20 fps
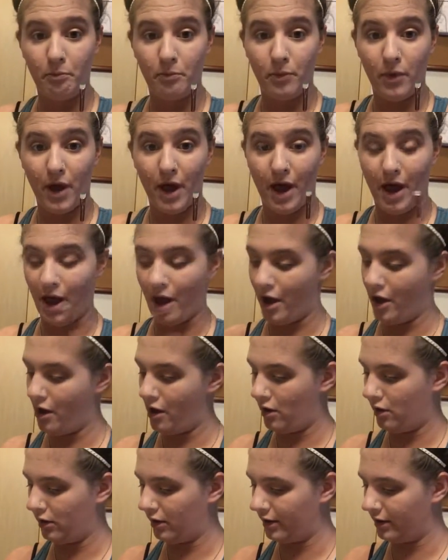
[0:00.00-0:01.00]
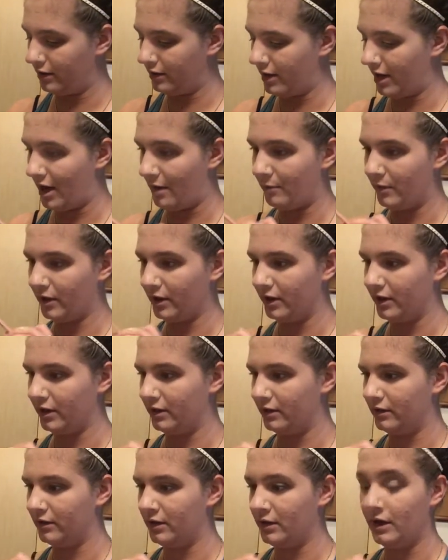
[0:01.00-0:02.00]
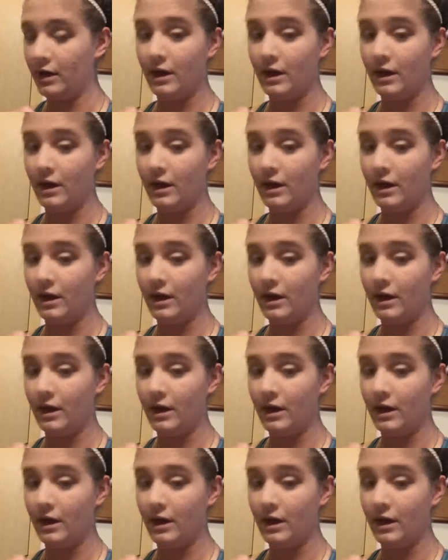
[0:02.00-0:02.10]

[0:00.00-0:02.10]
tapping in.